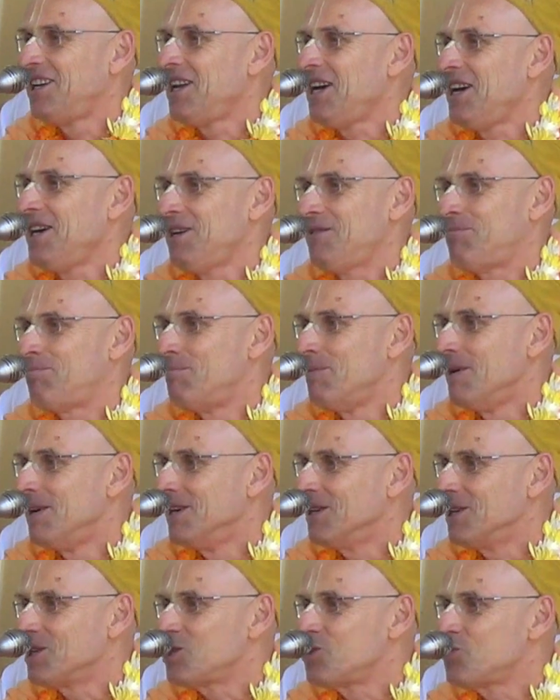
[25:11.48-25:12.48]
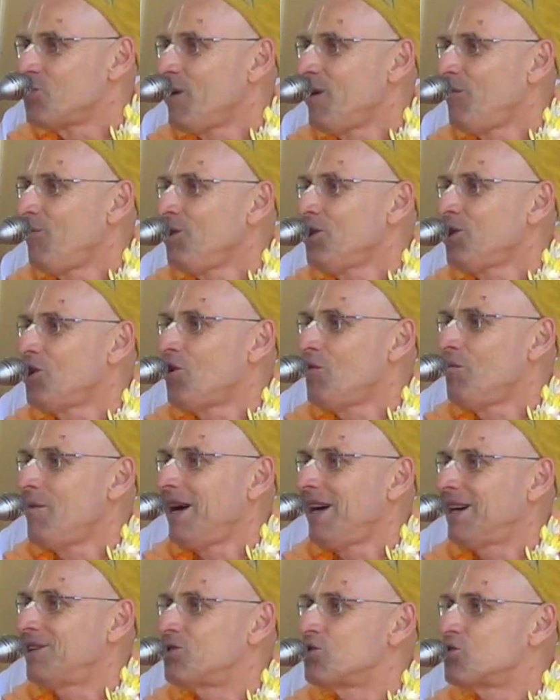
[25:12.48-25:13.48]
nightmares. Do I want to go
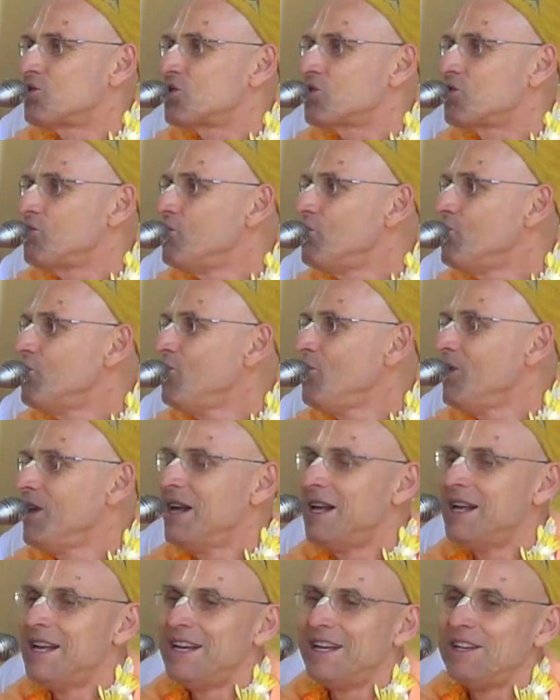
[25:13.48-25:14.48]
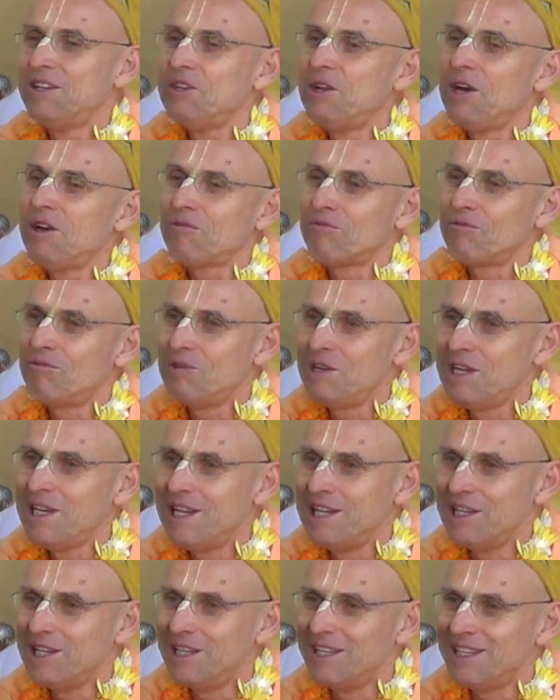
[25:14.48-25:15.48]
back to school? Not
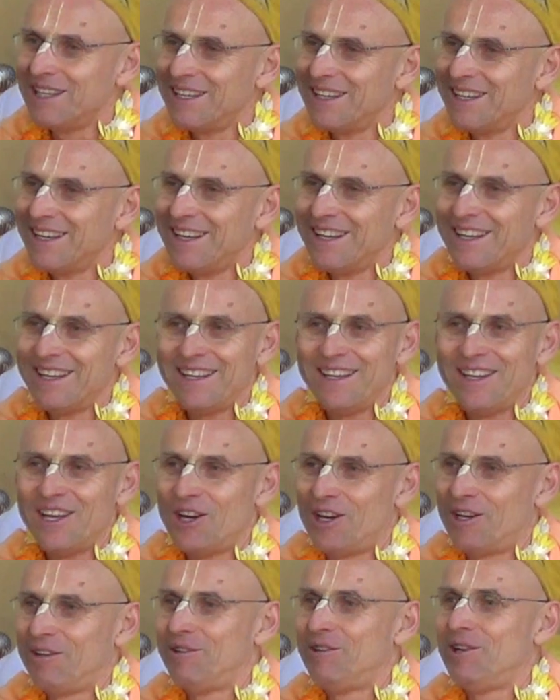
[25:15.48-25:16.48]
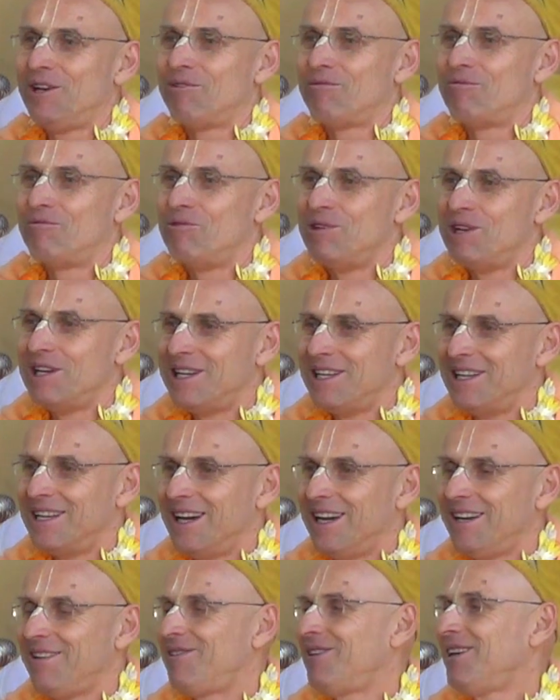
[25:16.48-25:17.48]
really. Not
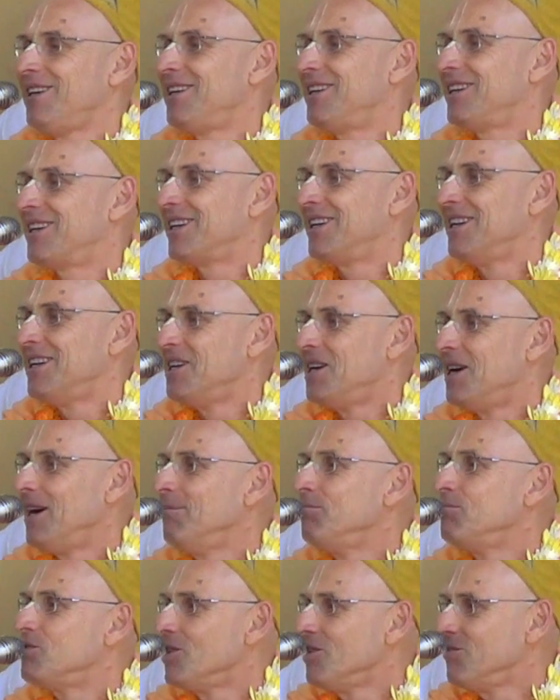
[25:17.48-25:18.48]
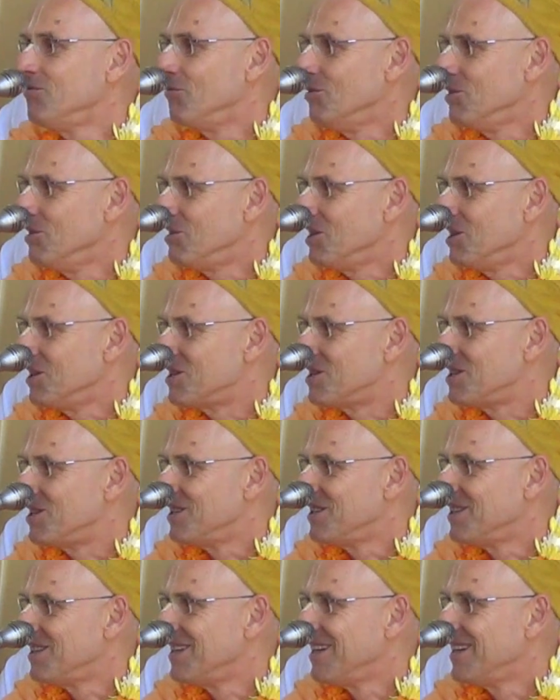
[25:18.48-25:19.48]
really. I think I'm done with it.
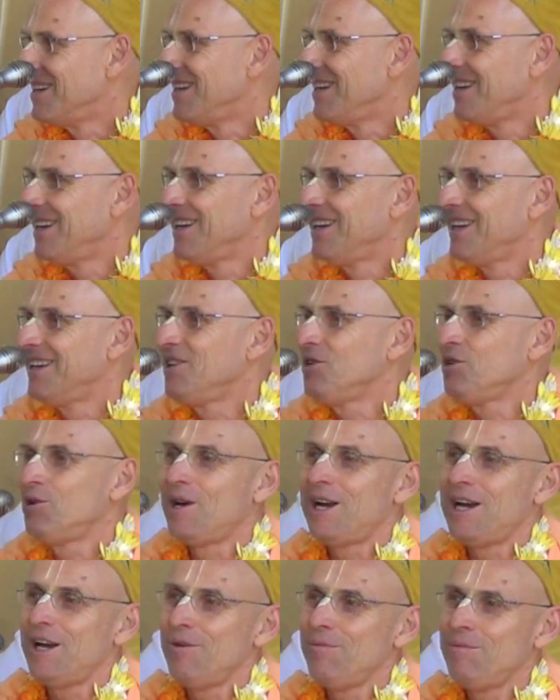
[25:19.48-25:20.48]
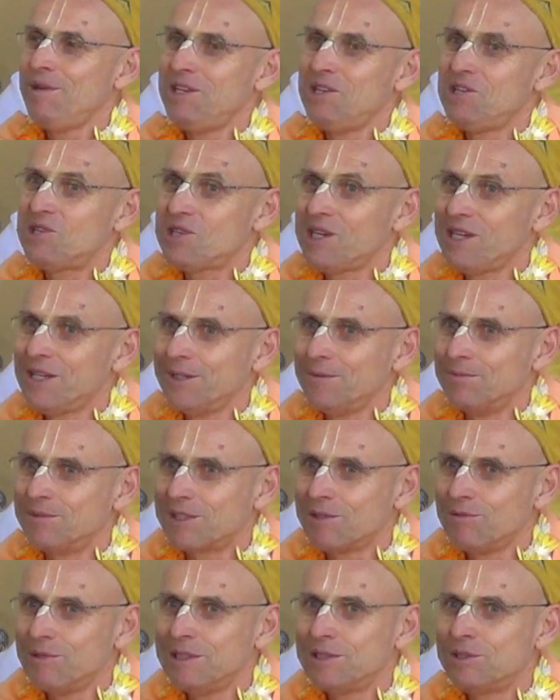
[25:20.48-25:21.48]
I don't know how many
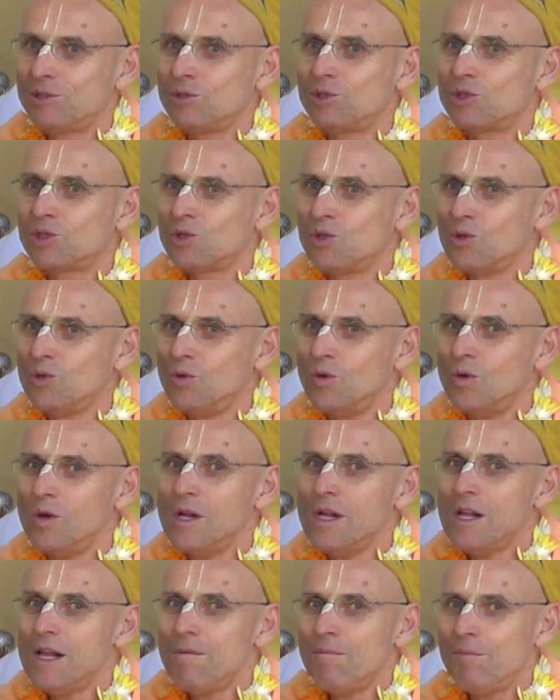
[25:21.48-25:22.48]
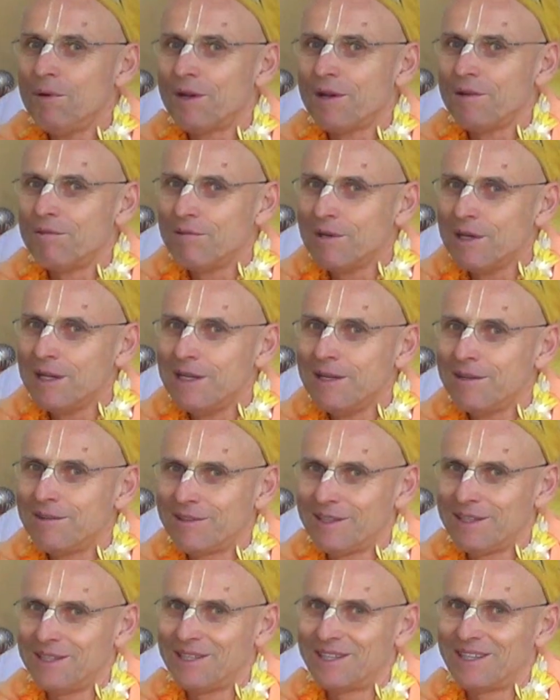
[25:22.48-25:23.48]
times I went to school, but I really
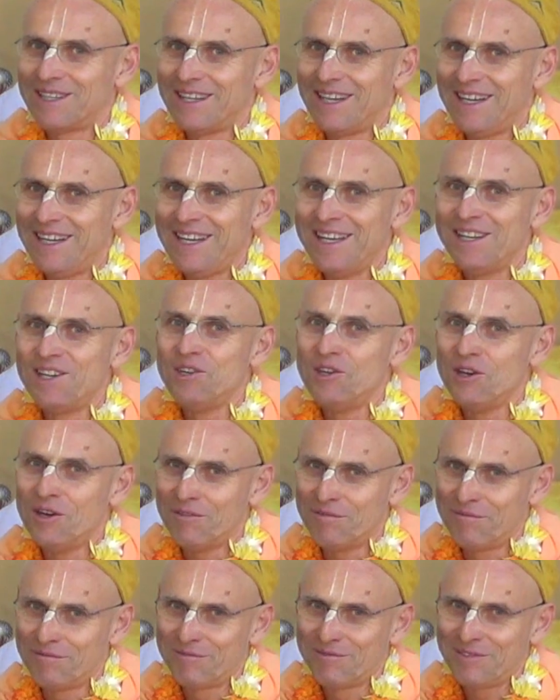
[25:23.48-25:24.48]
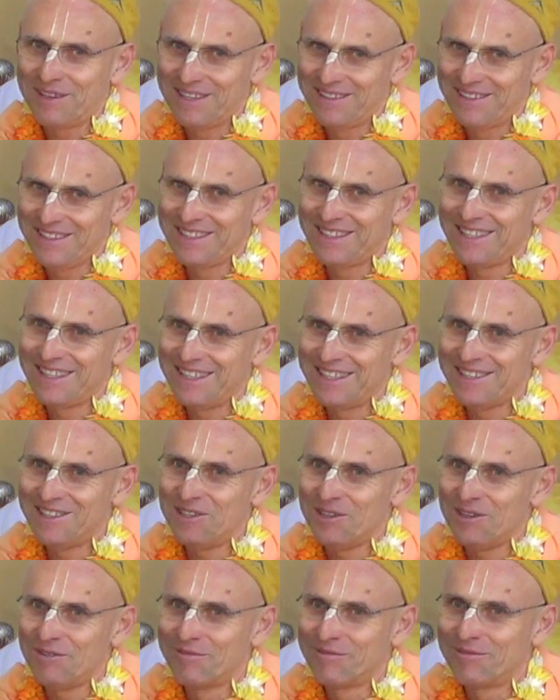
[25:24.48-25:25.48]
think I had enough. I think I had
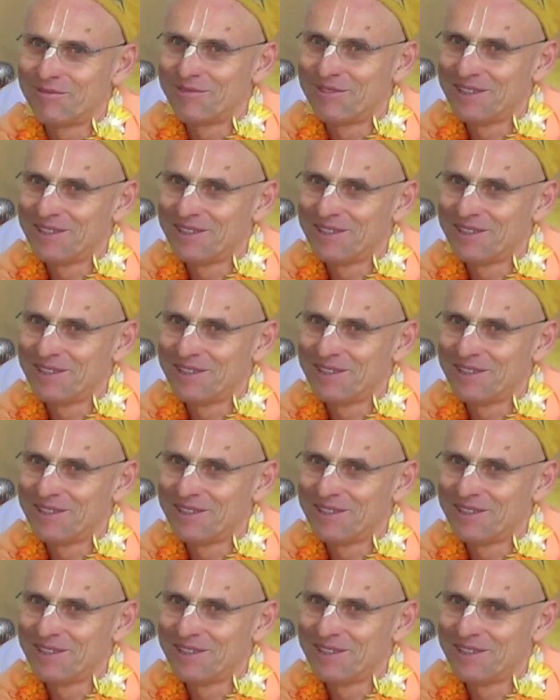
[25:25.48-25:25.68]
enough.